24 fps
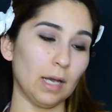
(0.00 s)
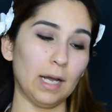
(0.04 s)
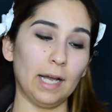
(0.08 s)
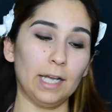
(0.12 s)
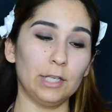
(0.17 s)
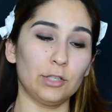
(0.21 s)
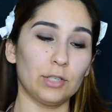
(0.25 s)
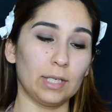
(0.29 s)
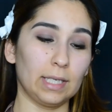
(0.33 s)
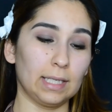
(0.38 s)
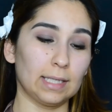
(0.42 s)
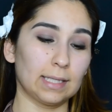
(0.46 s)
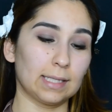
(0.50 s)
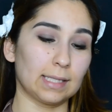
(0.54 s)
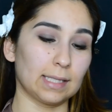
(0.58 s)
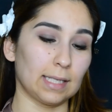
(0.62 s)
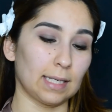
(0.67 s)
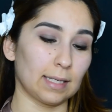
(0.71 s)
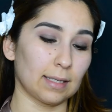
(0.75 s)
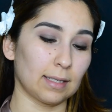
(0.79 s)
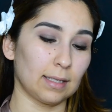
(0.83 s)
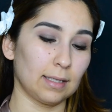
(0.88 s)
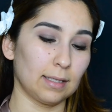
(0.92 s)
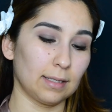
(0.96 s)
Hydrating
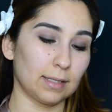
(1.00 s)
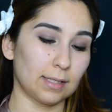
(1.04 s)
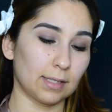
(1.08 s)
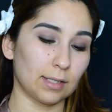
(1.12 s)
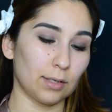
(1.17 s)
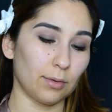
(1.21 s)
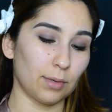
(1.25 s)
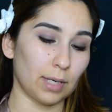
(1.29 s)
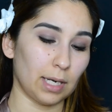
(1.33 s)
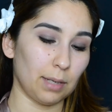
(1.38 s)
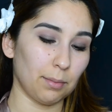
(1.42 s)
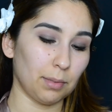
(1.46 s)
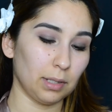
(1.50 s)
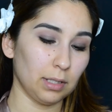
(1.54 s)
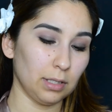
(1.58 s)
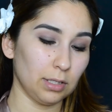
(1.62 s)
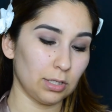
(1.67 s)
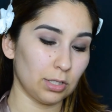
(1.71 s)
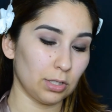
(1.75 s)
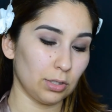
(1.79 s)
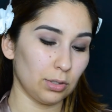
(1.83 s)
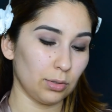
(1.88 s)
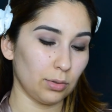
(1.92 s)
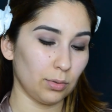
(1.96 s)
Stick. So what I'm
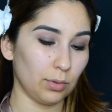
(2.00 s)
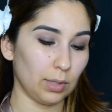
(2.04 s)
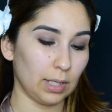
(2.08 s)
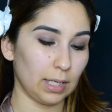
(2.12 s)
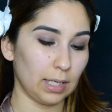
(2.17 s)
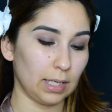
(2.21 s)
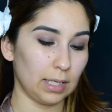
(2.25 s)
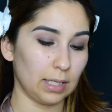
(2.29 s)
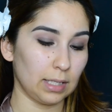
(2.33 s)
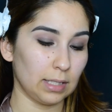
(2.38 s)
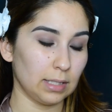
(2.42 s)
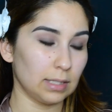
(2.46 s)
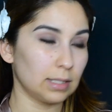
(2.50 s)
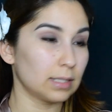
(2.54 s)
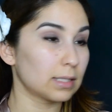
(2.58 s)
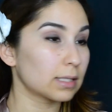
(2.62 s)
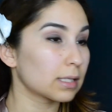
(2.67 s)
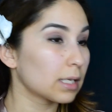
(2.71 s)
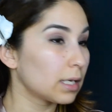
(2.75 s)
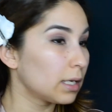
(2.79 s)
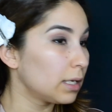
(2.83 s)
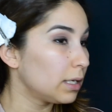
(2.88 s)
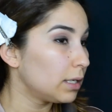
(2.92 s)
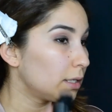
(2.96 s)
going to do
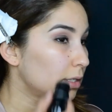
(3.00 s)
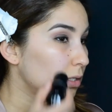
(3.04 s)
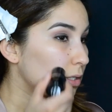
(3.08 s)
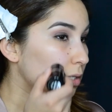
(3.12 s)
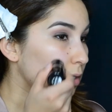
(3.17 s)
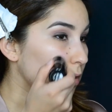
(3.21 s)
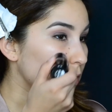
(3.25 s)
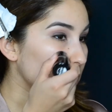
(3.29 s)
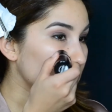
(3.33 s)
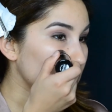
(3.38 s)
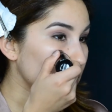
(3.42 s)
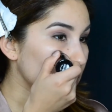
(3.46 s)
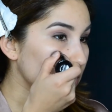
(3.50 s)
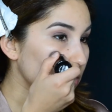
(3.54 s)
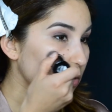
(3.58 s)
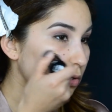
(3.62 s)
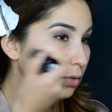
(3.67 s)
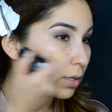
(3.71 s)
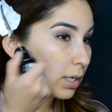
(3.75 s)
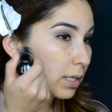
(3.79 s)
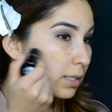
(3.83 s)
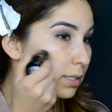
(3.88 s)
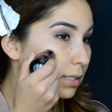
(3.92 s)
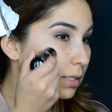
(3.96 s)
is
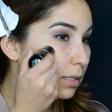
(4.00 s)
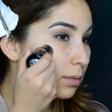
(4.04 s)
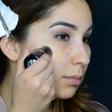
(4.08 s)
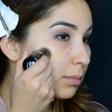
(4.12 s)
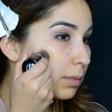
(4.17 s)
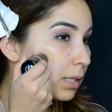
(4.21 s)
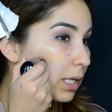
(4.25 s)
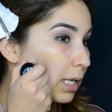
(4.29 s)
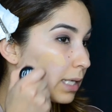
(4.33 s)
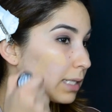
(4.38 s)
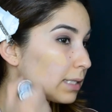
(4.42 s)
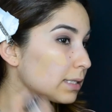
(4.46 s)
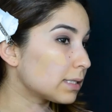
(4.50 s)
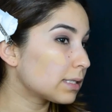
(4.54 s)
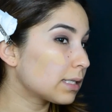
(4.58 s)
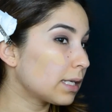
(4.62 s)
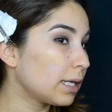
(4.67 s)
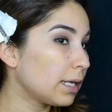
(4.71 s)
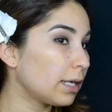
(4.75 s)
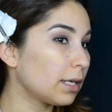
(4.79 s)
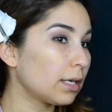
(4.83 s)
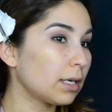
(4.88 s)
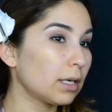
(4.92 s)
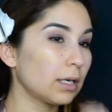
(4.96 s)
just draw some lines
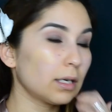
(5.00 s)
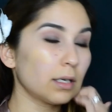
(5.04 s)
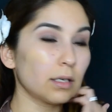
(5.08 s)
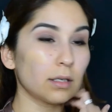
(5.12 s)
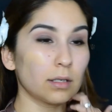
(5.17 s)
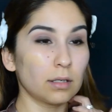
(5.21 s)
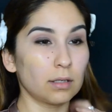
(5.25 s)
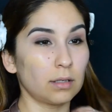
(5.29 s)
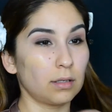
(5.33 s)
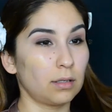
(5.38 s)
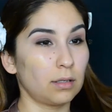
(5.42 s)
here.